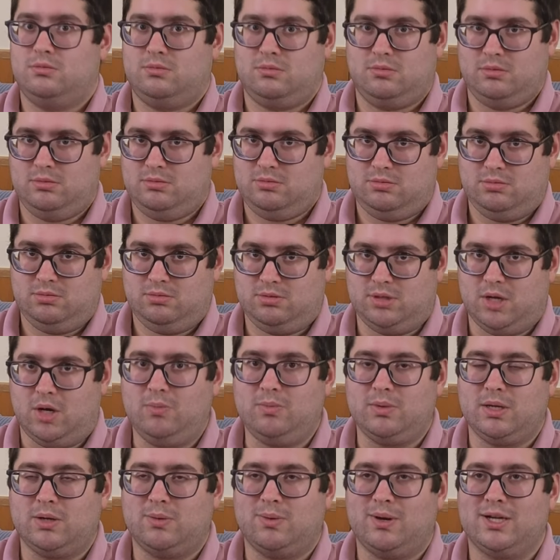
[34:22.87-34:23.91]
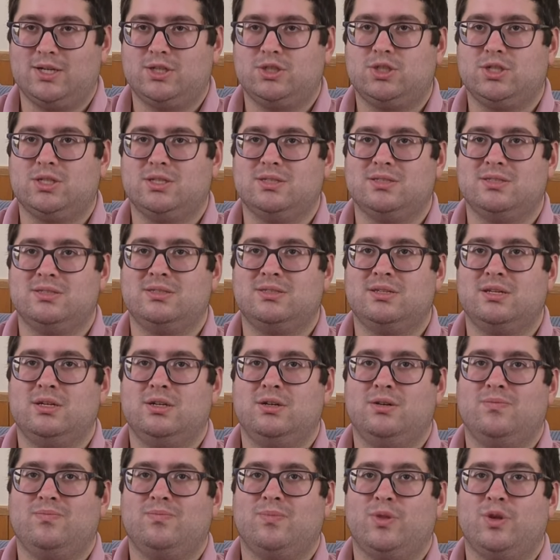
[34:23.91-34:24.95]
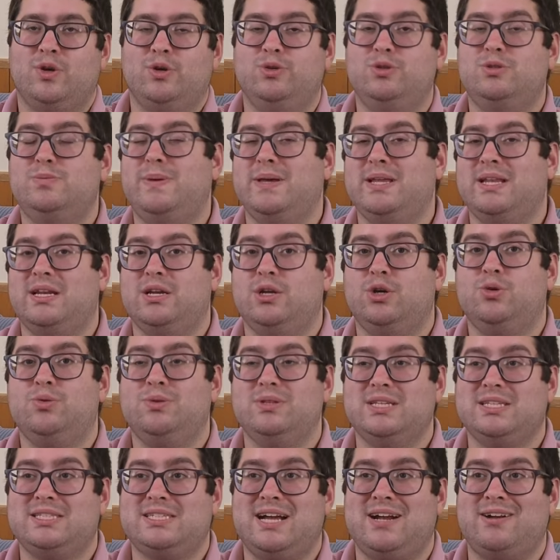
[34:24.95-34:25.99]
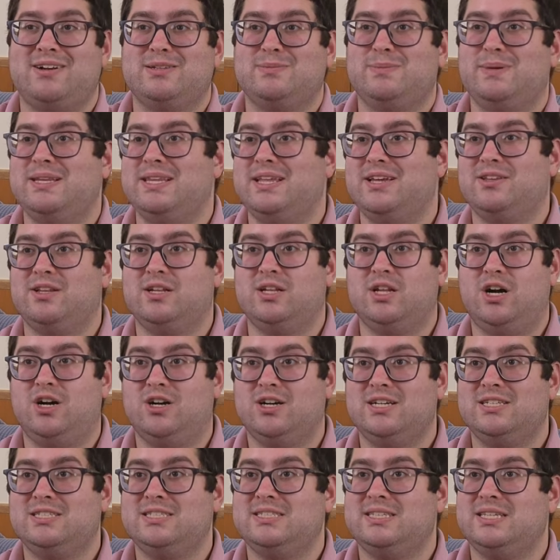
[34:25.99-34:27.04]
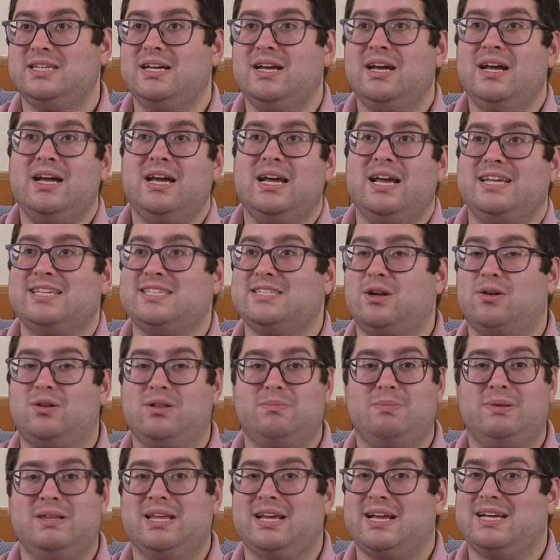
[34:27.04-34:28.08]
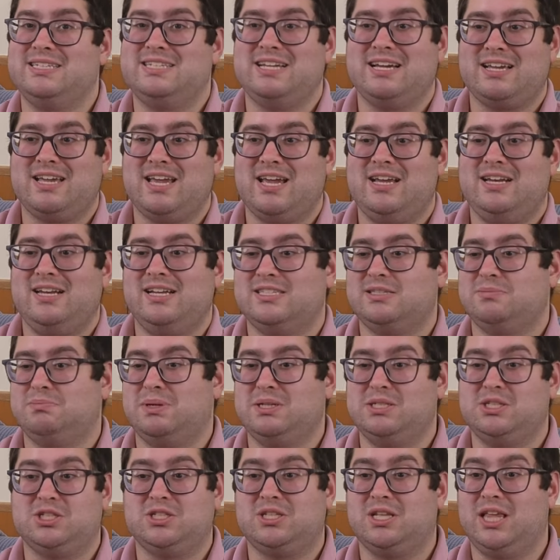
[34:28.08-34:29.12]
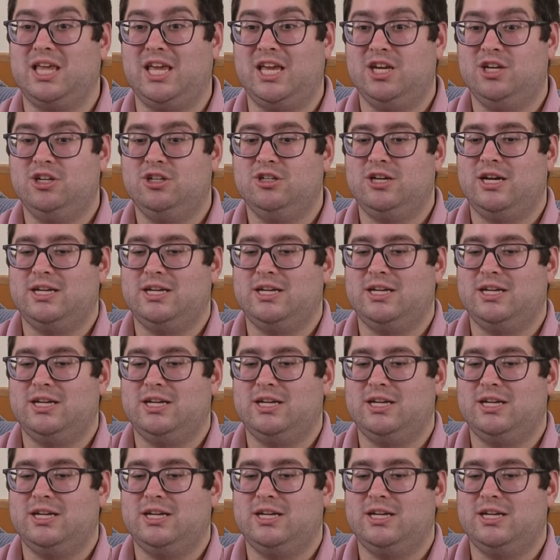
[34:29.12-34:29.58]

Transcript: There's so many questions. Who's been who in this town has been there the longest? Has it only been like a decade? Has it been just a year?